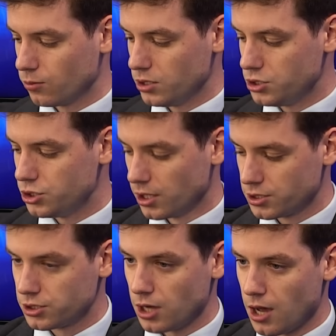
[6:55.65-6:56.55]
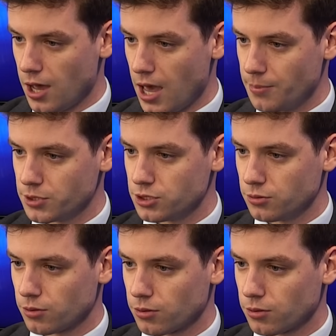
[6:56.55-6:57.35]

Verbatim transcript: We just saw episode